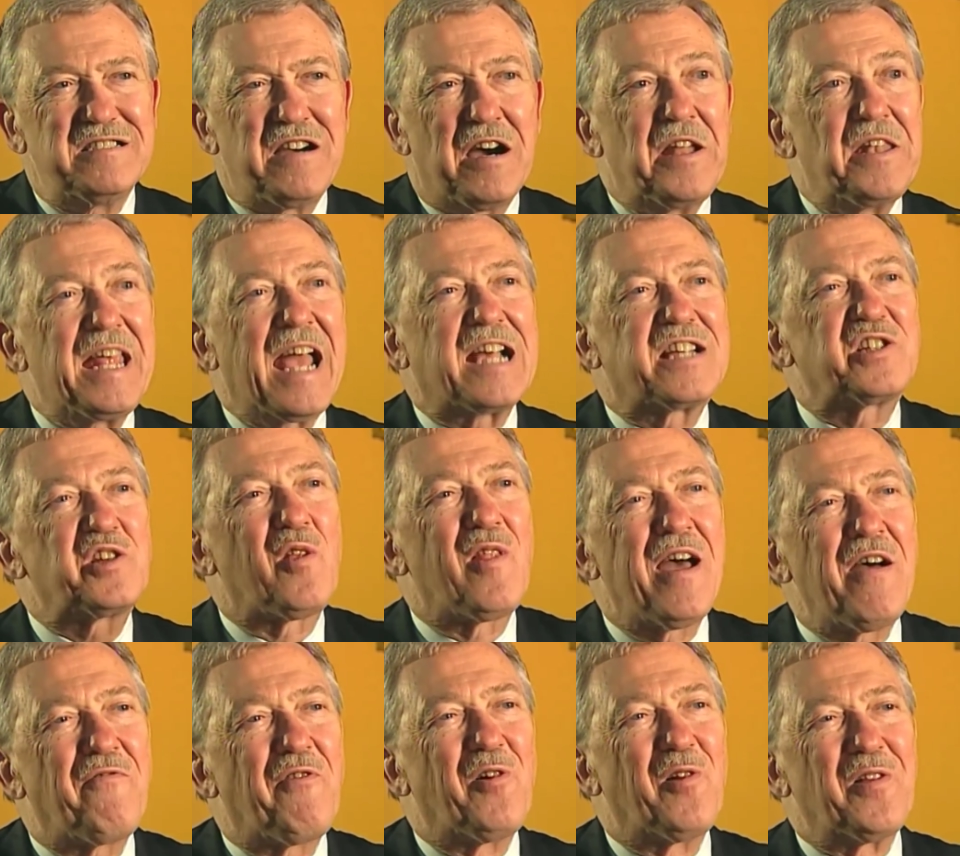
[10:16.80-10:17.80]
a next
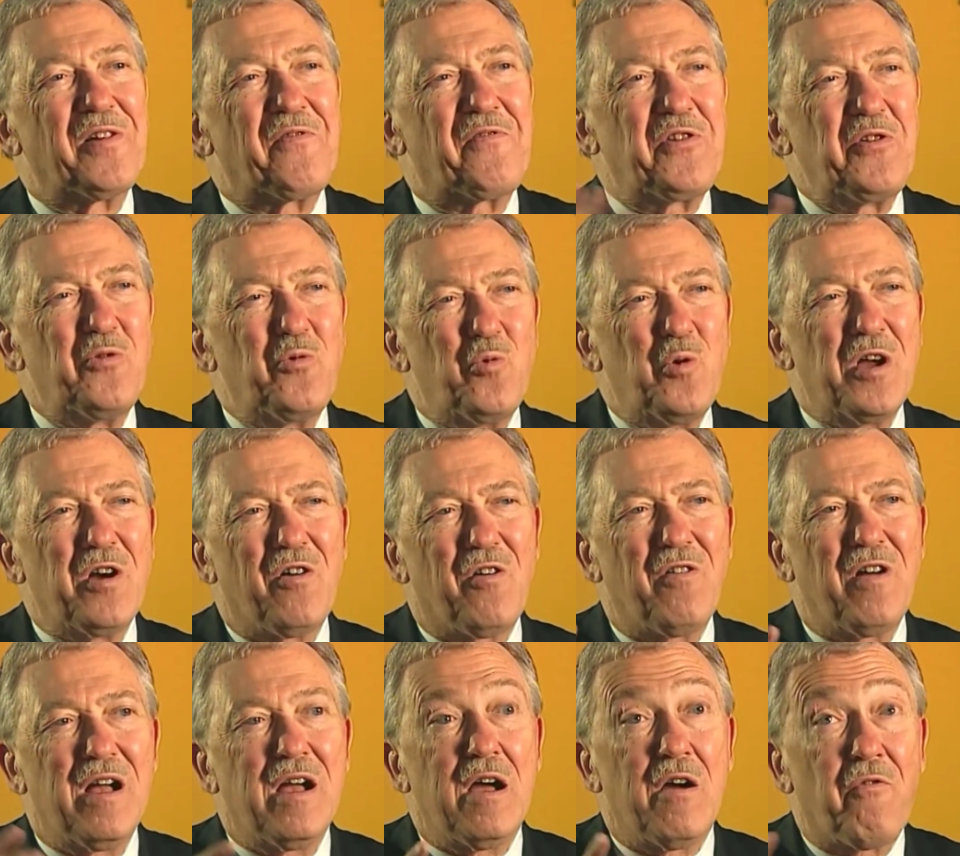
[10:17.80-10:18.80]
level, if you
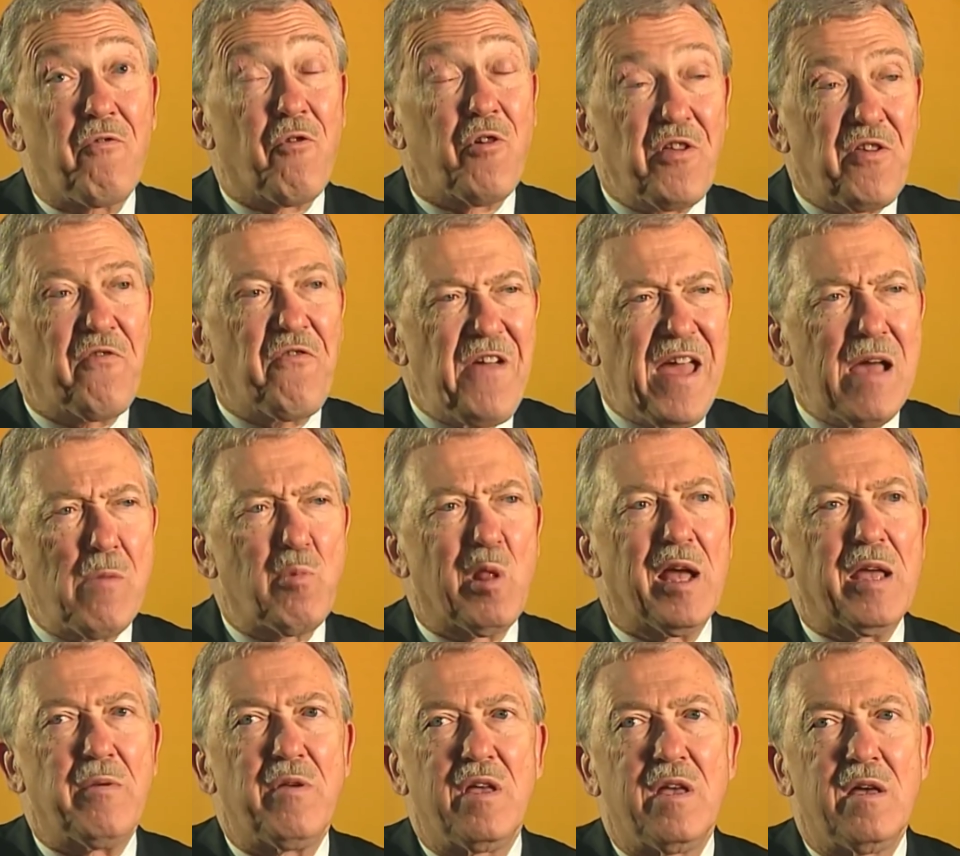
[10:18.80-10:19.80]
will, for the
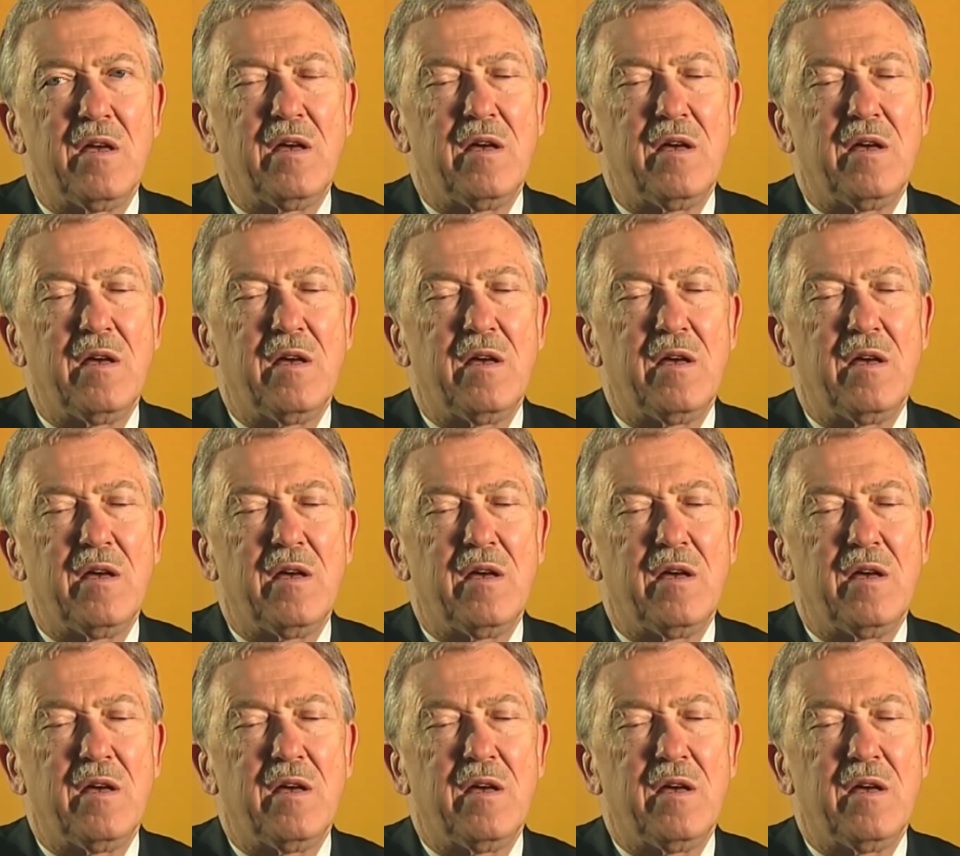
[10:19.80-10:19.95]
family.